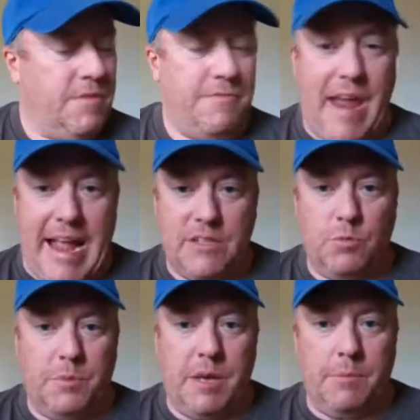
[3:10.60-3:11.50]
fans
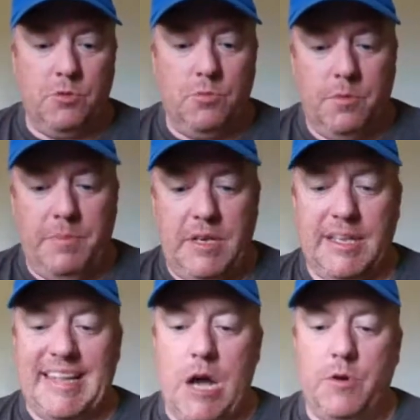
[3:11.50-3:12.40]
will be able to be
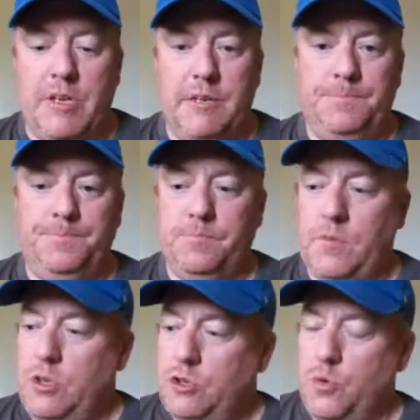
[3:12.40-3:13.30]
allowed in.
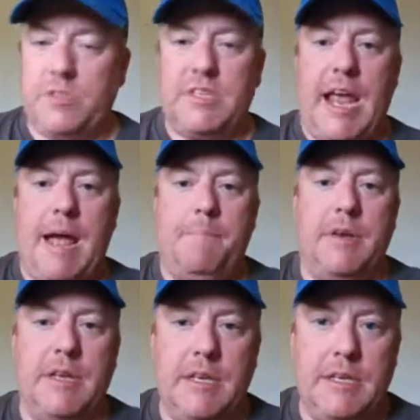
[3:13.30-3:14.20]
So what's
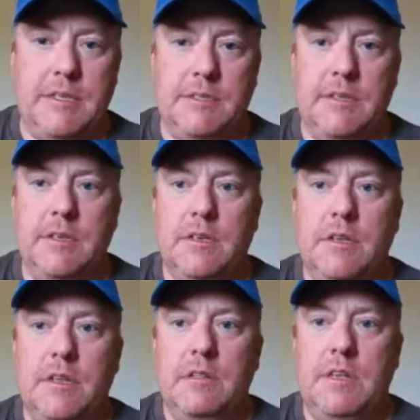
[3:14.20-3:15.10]
happening is
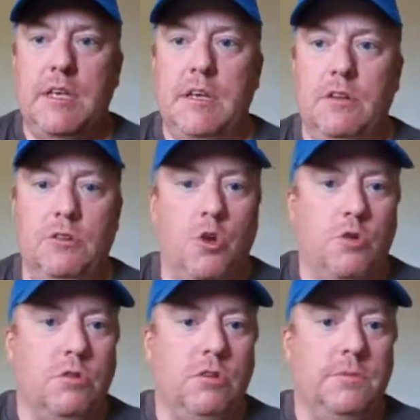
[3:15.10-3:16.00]
the
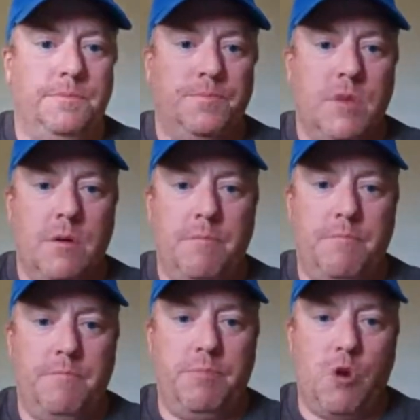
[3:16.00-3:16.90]
local
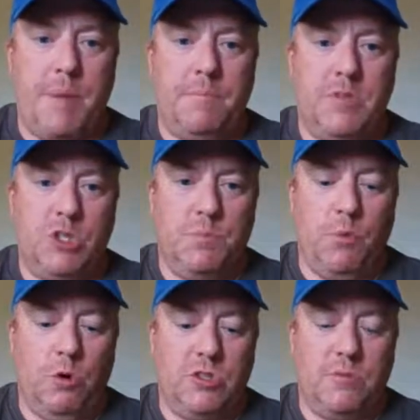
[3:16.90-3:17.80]
prep
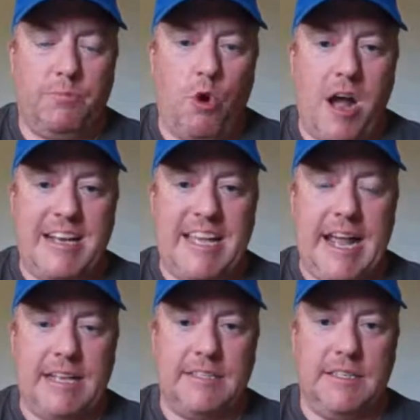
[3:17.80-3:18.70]
sports
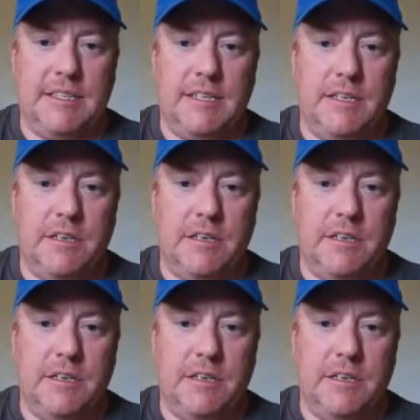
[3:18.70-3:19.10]
broadcasting